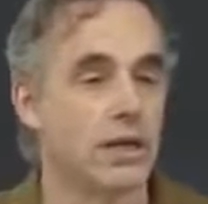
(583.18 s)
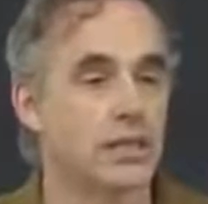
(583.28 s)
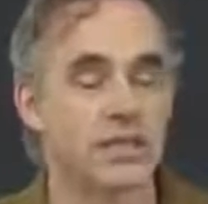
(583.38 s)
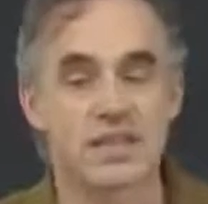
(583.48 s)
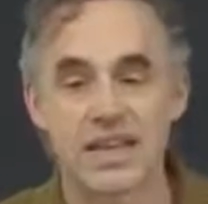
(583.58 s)

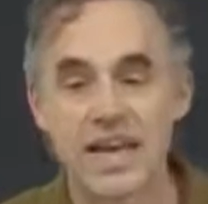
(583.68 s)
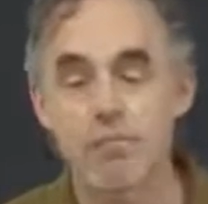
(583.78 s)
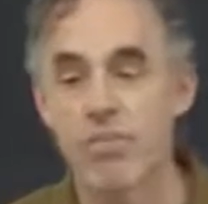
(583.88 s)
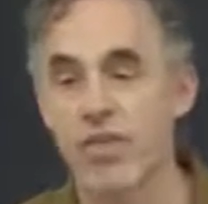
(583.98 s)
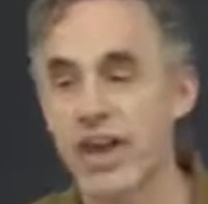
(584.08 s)
It's the
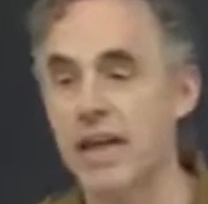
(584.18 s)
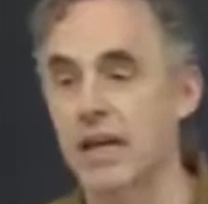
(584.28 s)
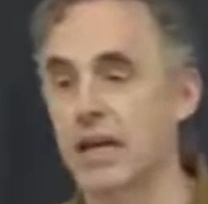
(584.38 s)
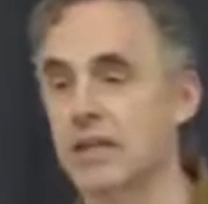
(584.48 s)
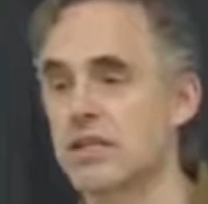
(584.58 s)
same
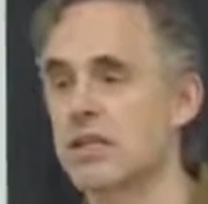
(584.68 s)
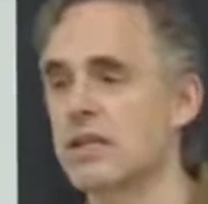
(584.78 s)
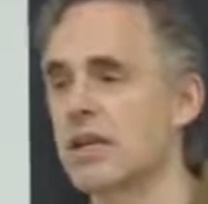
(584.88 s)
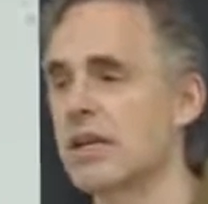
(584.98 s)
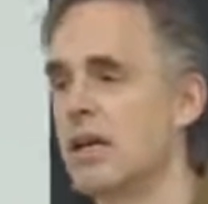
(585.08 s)
thing, it's
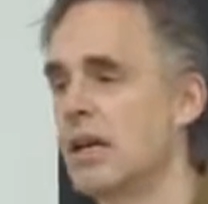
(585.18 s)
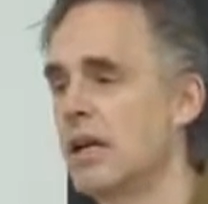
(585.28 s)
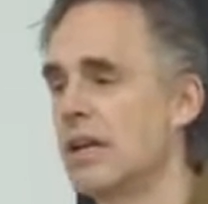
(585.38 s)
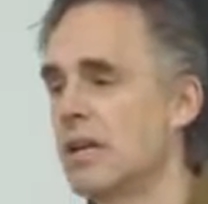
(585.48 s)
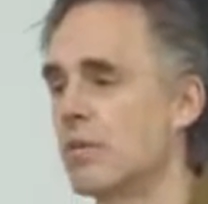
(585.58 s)
just that
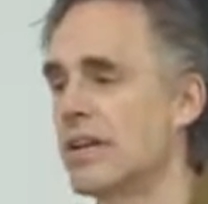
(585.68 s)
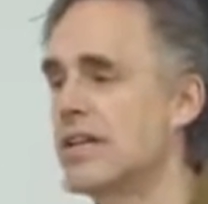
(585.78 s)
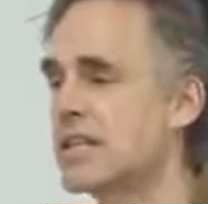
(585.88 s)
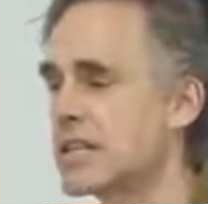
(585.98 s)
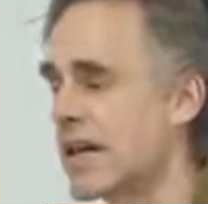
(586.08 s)
the
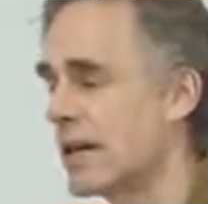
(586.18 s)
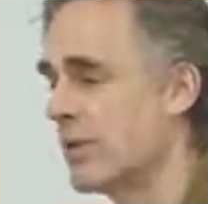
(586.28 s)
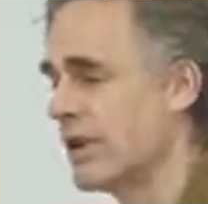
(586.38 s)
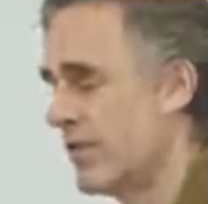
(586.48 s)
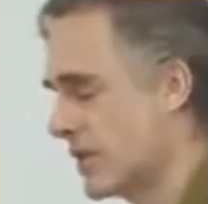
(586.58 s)
religious
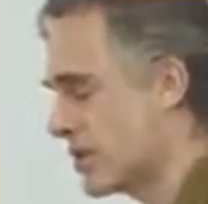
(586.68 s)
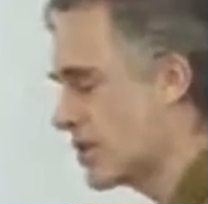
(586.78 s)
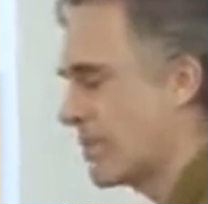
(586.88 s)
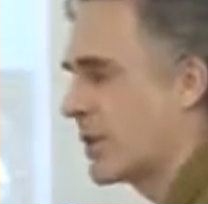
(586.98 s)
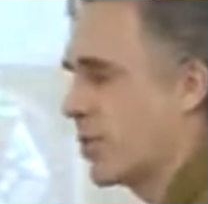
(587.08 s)
element of it is
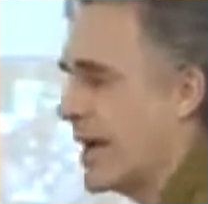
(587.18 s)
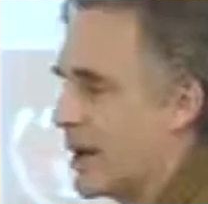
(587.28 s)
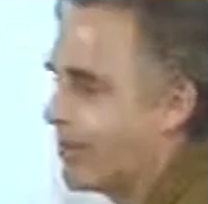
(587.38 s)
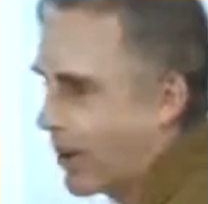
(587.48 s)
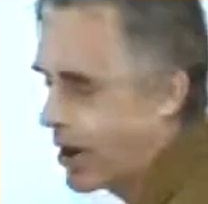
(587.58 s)
stripped
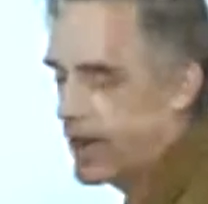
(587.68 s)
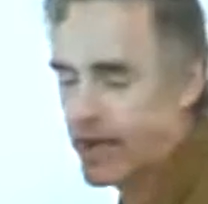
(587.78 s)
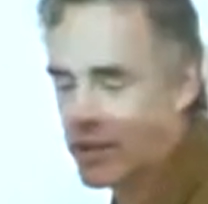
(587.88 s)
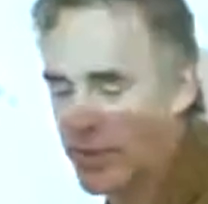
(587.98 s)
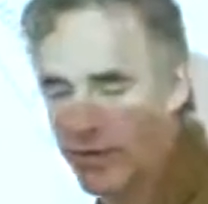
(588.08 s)
away, partly
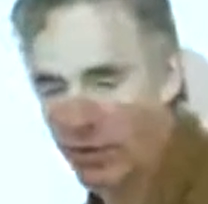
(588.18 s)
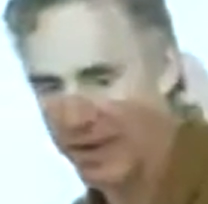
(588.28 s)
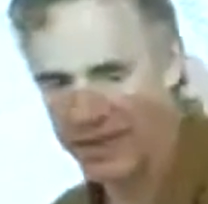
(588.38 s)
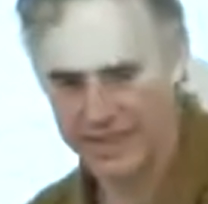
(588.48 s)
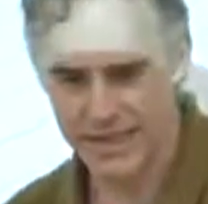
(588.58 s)
because we've
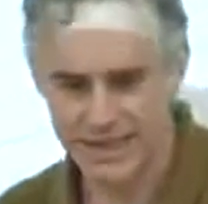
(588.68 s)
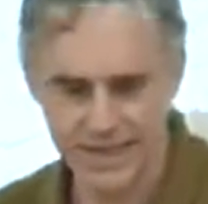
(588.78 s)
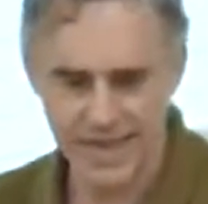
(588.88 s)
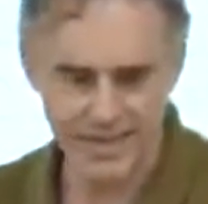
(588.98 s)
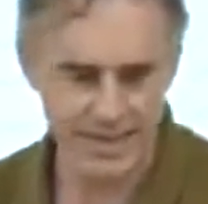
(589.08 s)

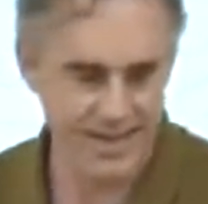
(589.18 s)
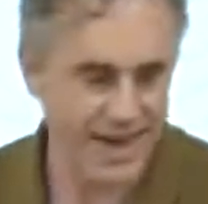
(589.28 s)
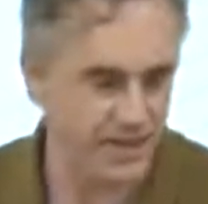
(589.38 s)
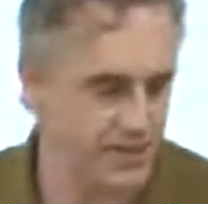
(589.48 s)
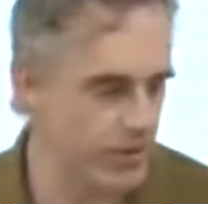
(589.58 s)
criticized that to
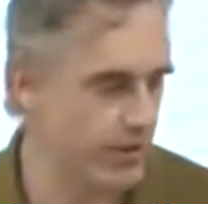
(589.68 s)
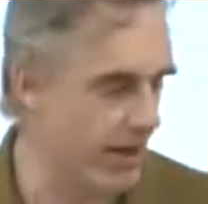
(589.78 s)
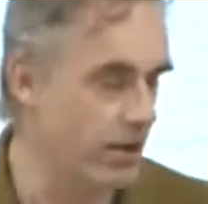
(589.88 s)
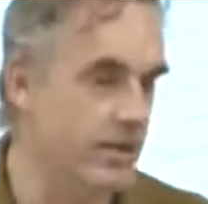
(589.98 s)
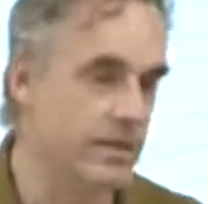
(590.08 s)
death so
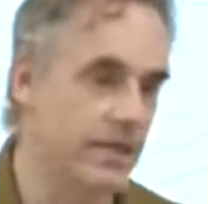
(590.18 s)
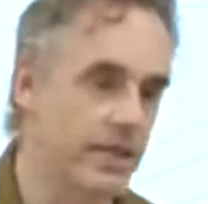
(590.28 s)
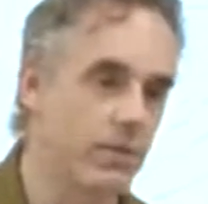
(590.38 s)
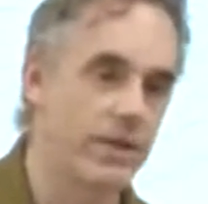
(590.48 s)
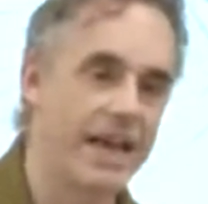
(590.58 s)

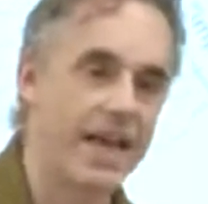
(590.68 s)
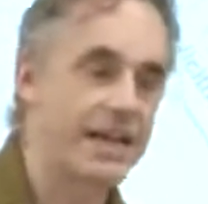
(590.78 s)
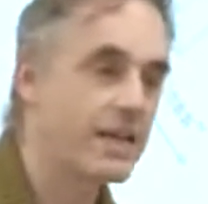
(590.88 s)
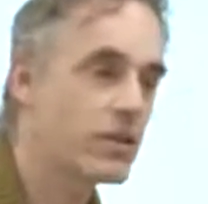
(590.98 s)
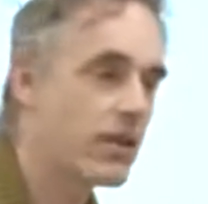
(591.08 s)
carelessly that we
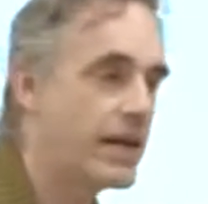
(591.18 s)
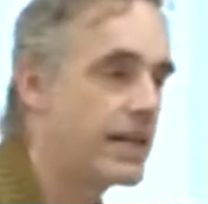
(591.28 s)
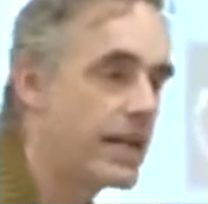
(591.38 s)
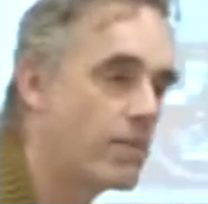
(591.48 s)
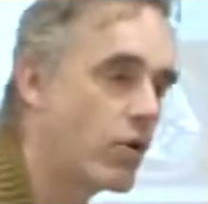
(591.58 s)
can't integrate
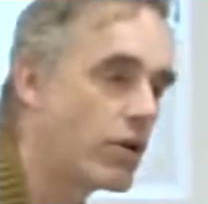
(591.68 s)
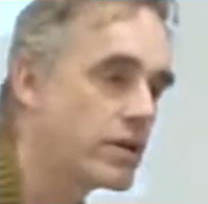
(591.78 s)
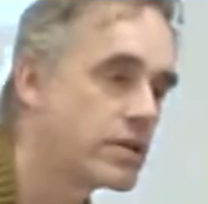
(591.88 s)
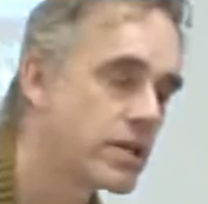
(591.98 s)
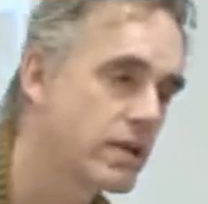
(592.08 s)
it anymore
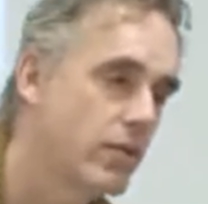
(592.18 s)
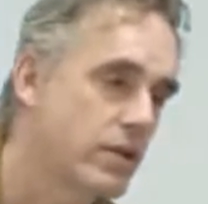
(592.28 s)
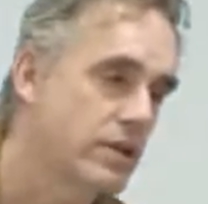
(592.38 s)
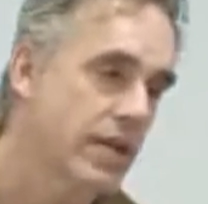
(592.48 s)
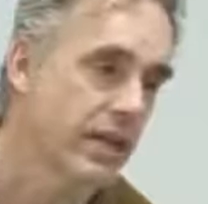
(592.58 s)
into
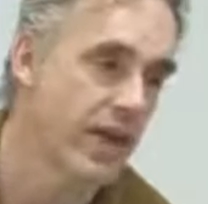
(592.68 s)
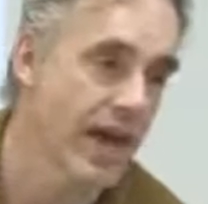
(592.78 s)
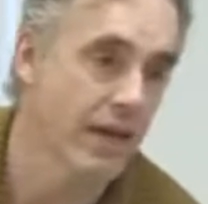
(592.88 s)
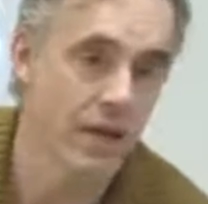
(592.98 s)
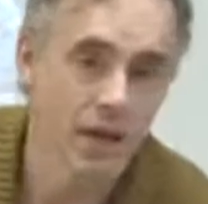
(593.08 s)
ceremonies like
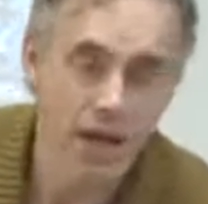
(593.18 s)
that.